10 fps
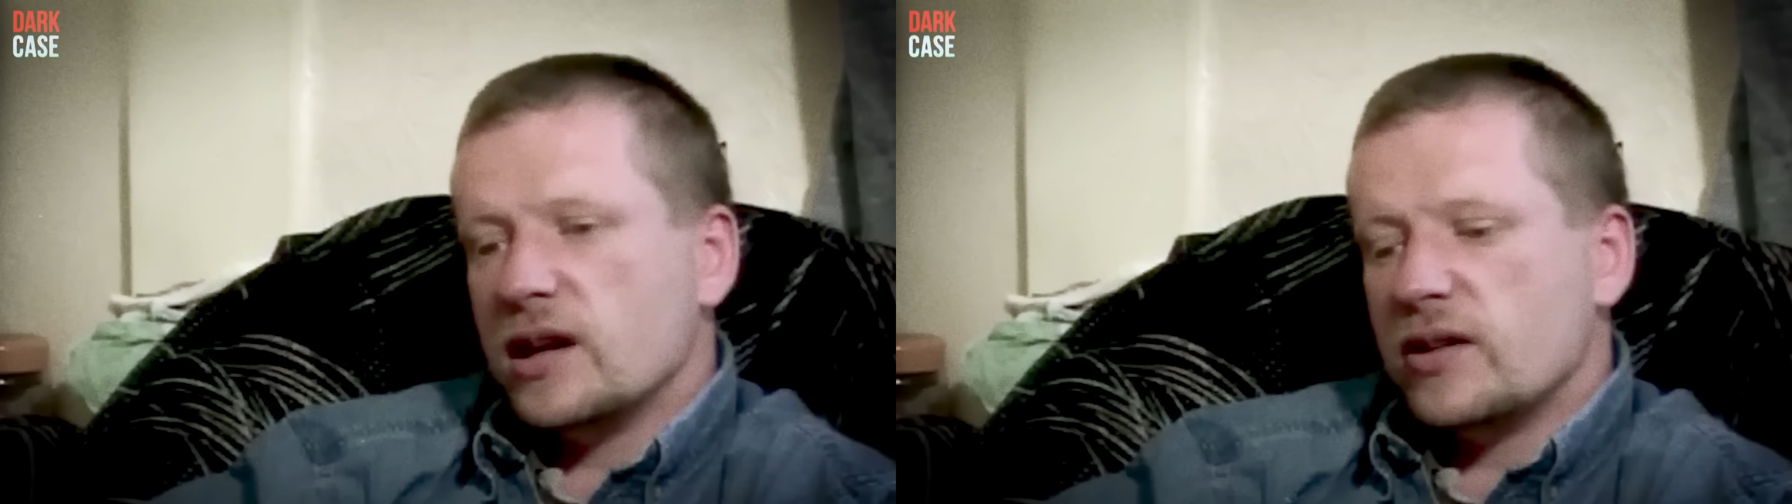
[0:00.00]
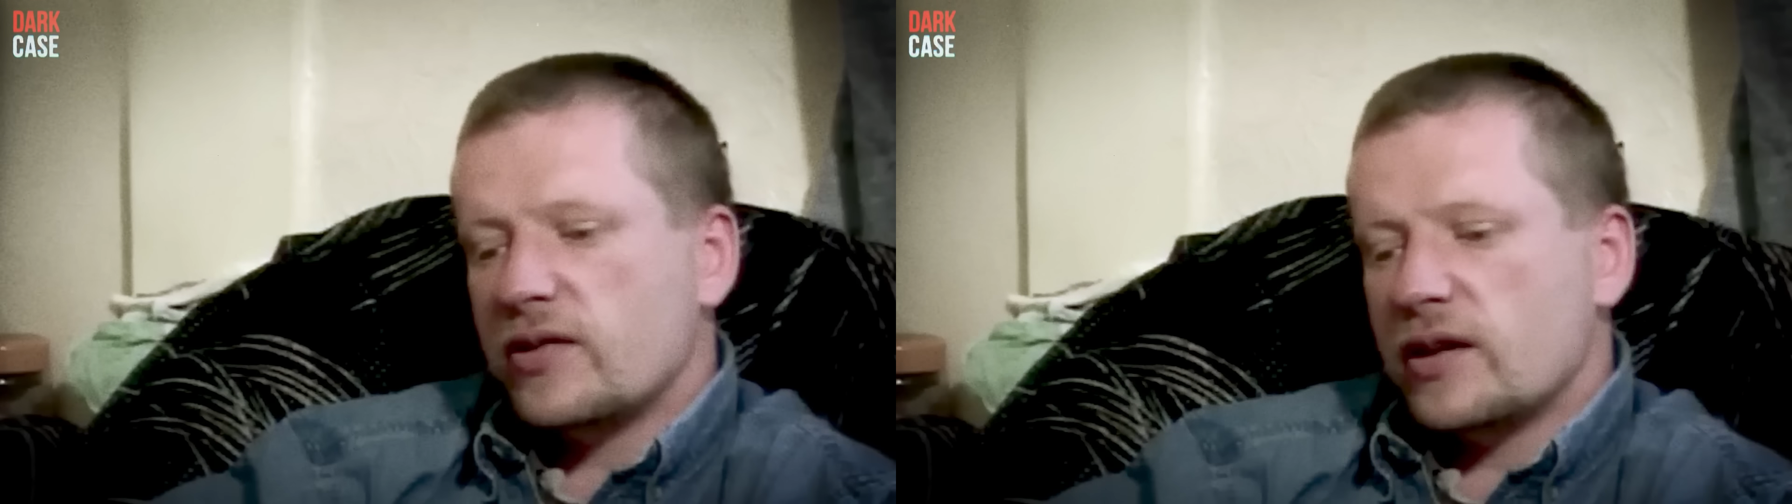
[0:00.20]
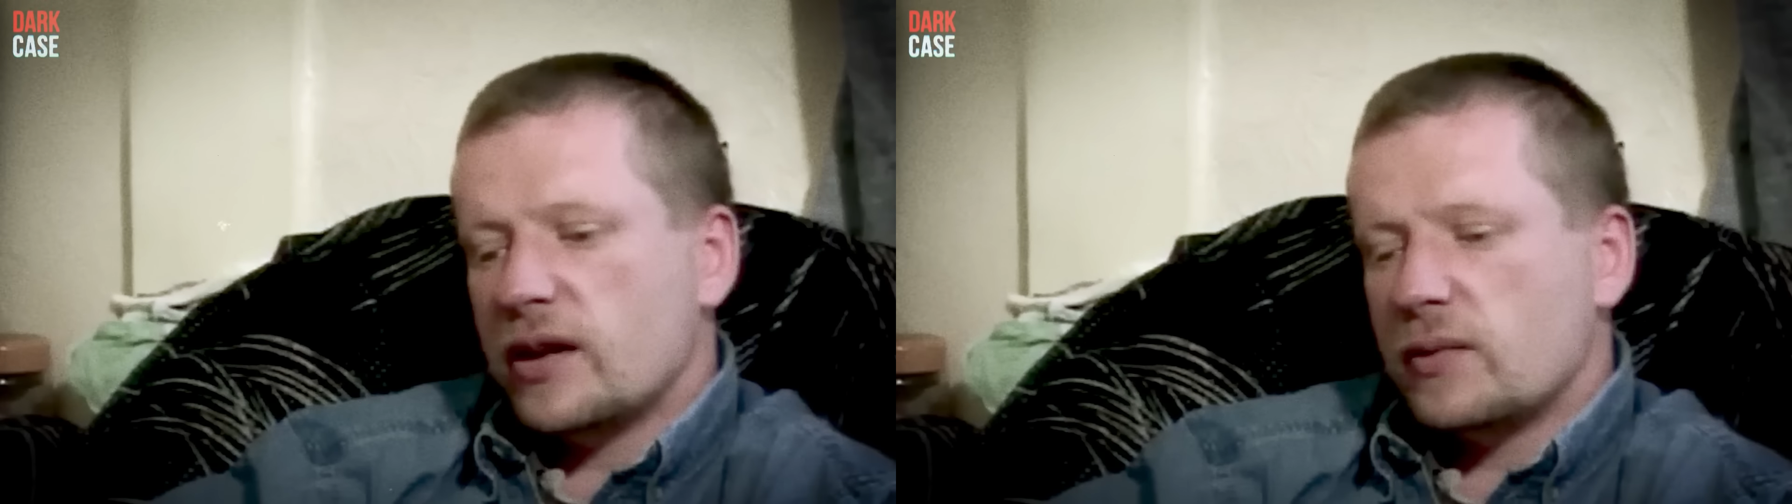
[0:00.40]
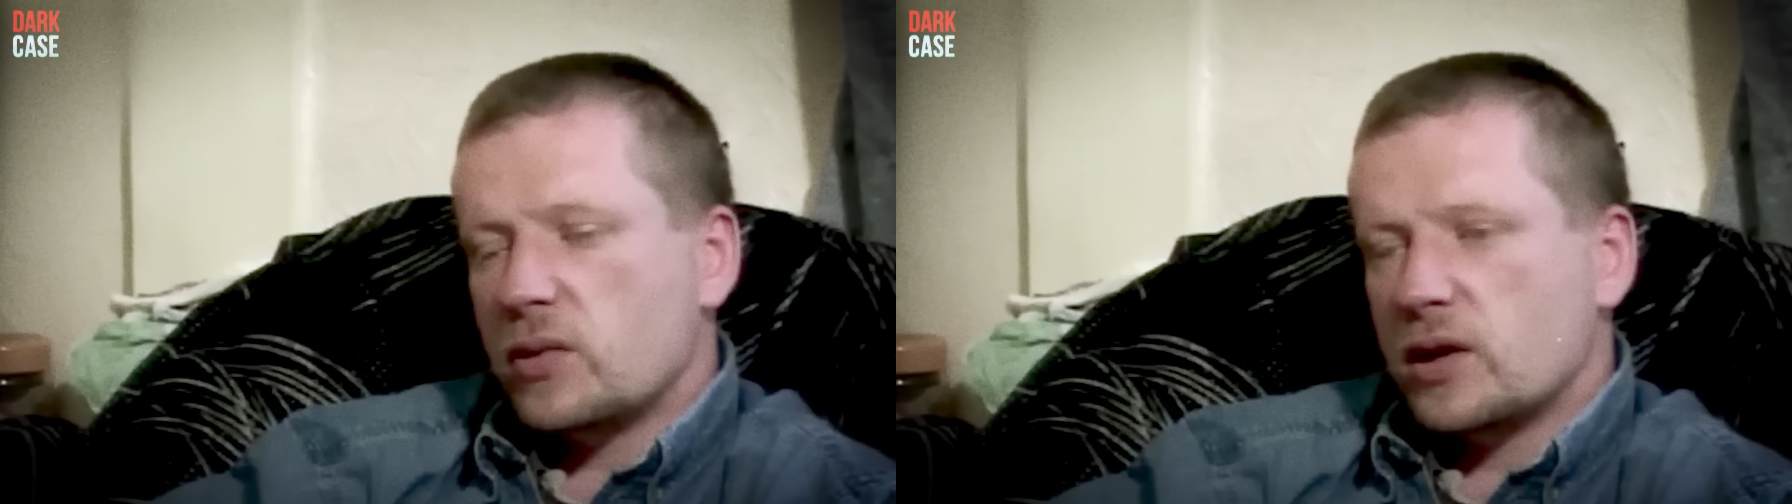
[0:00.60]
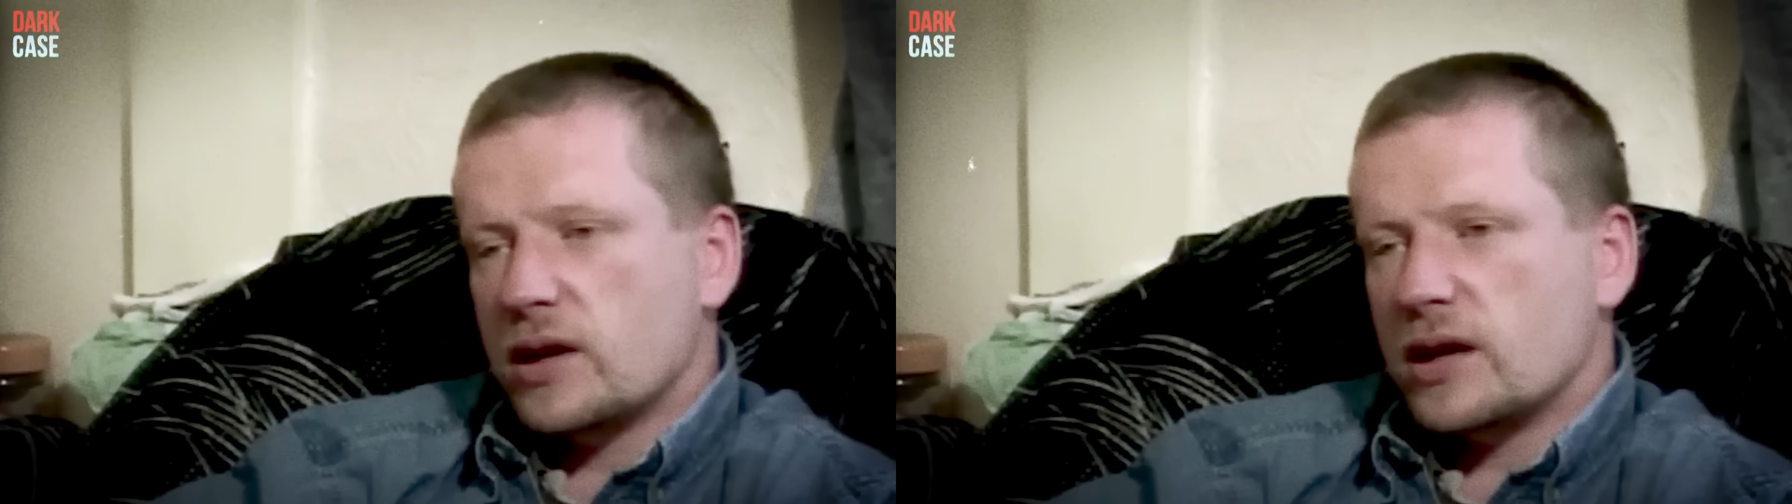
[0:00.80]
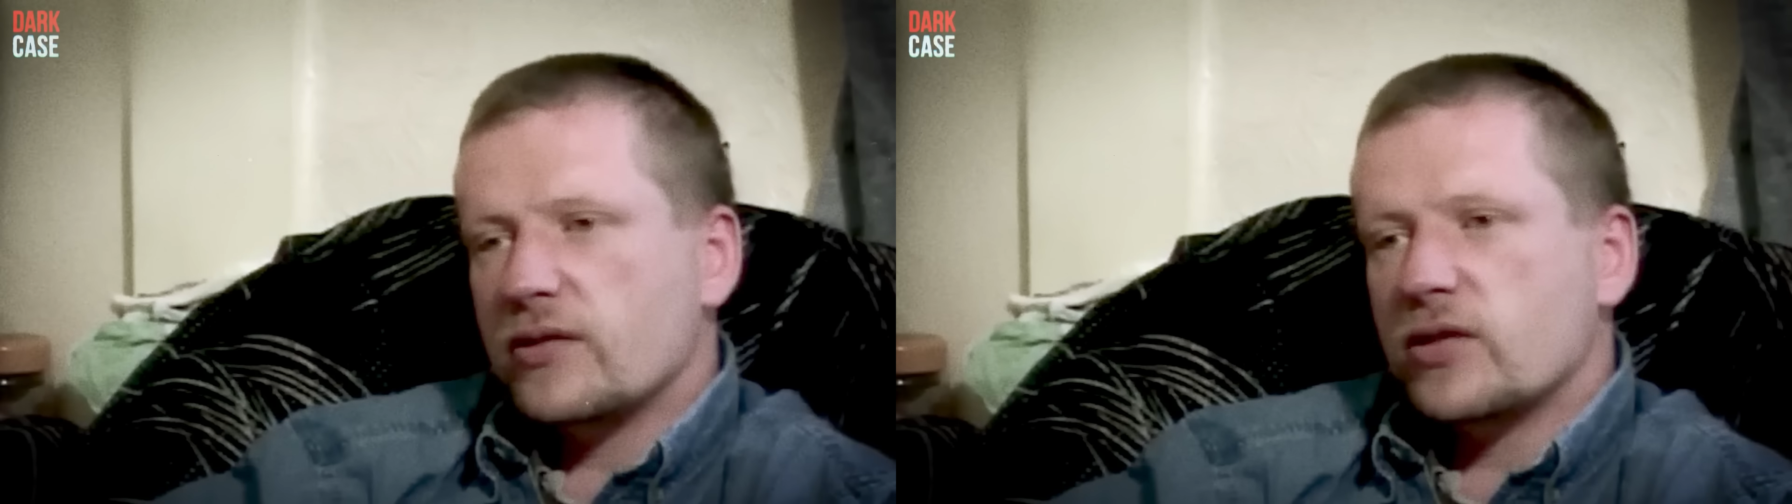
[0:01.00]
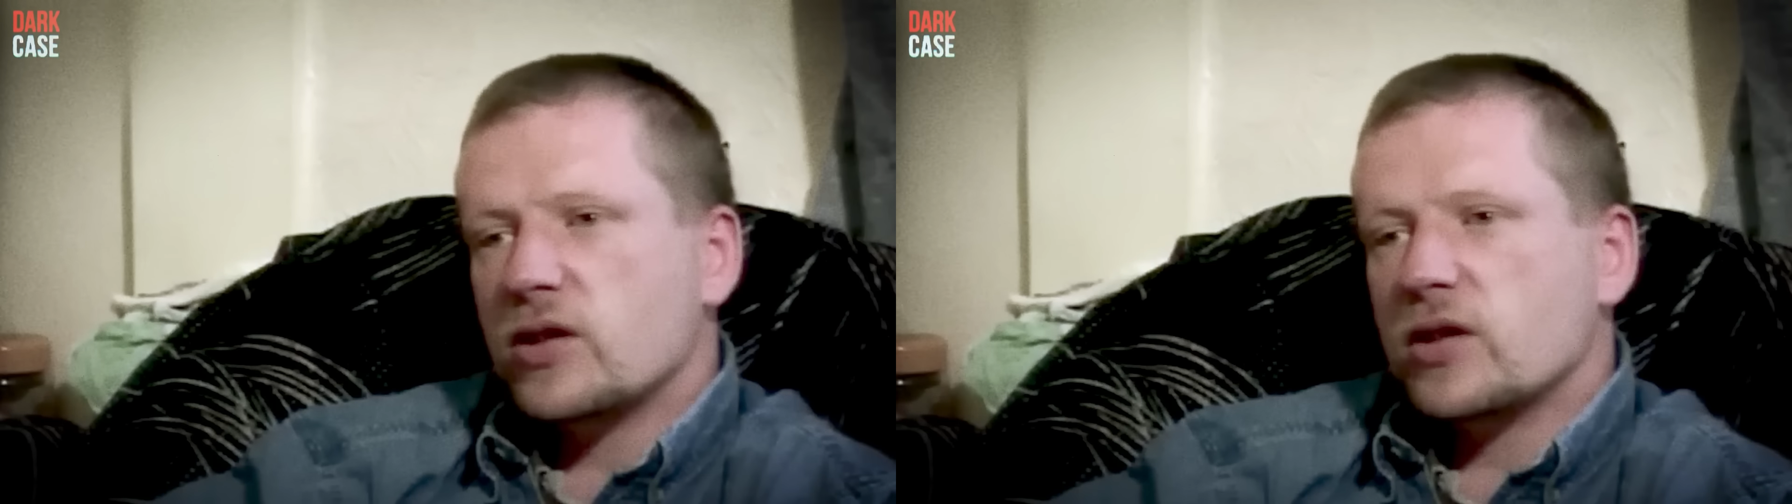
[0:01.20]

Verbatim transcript: dependent on